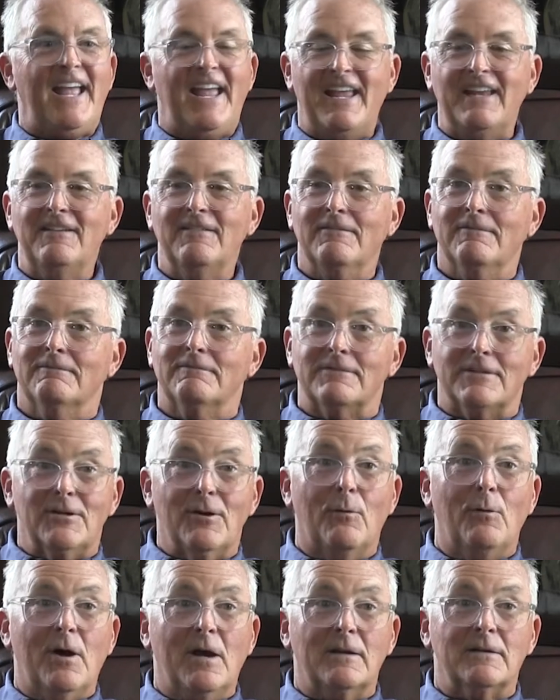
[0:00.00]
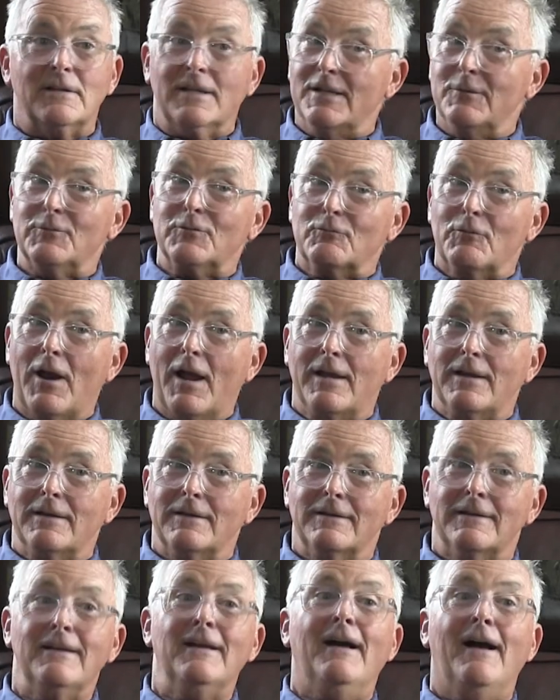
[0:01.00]
And you know what? He was right.
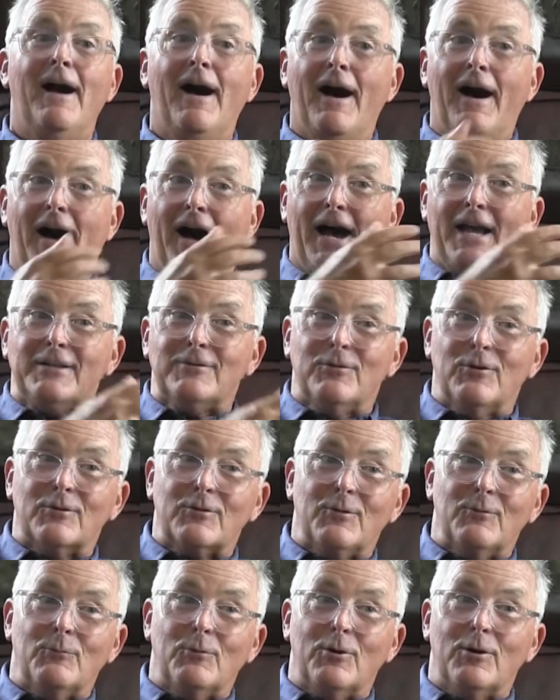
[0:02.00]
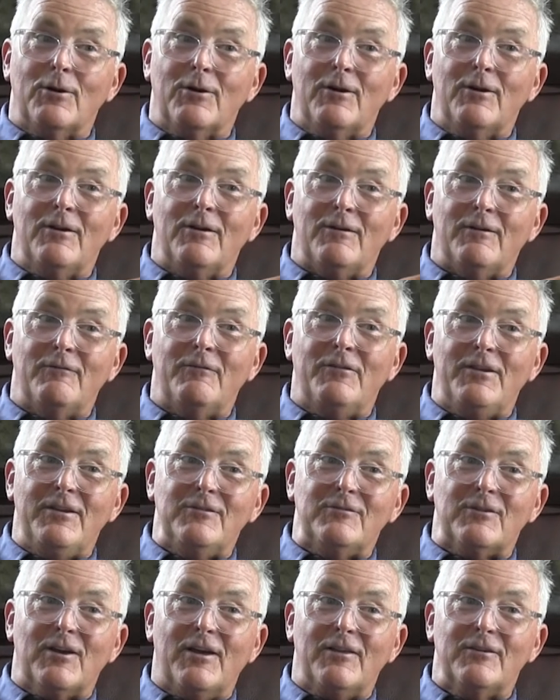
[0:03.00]
I took the word of
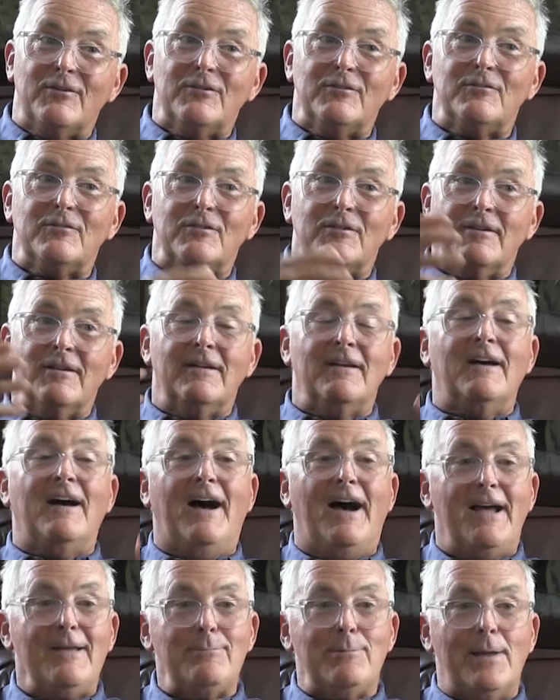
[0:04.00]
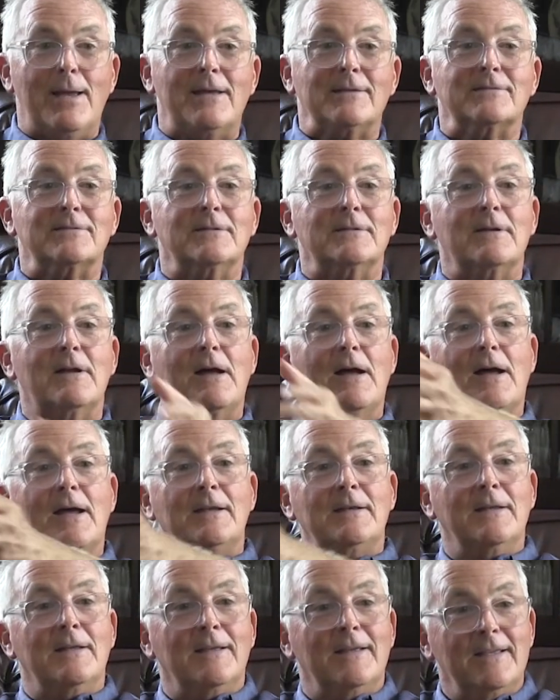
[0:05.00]
these others. I passed it
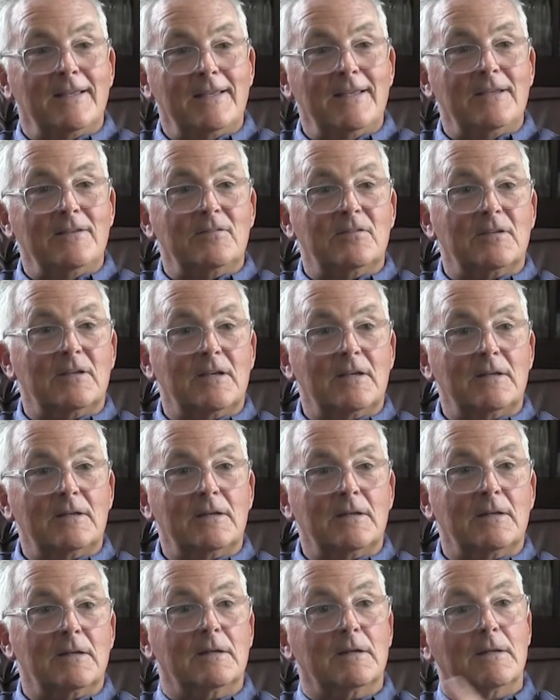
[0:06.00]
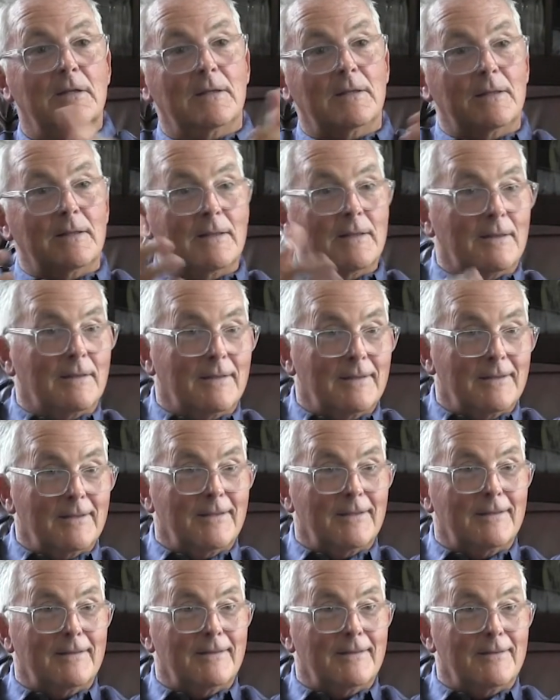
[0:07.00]
on. He said,
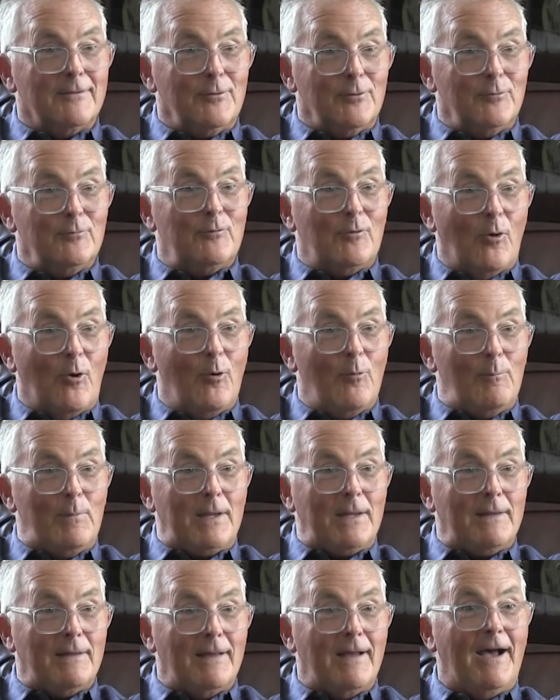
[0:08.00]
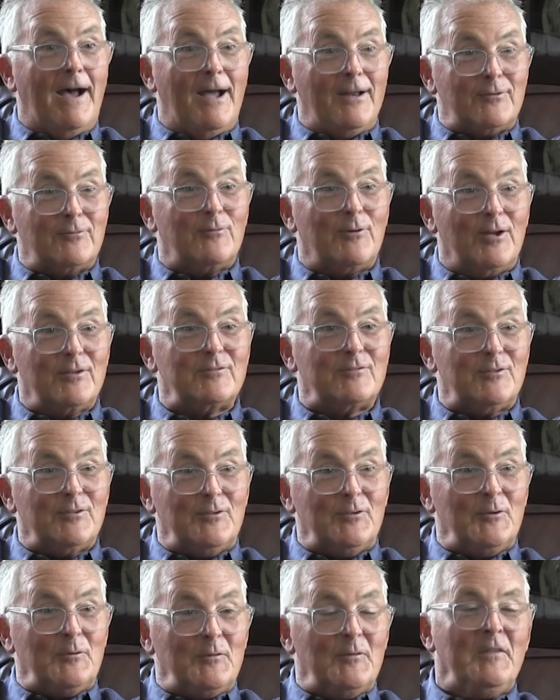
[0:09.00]
you told me. Oh. I
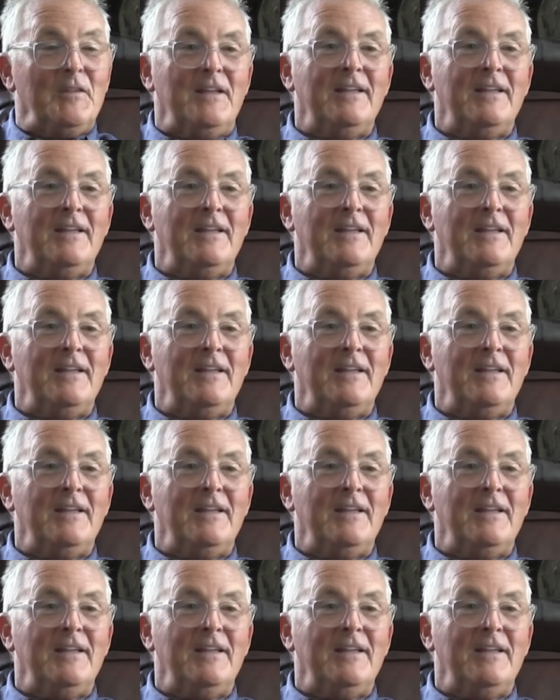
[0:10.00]
trusted you.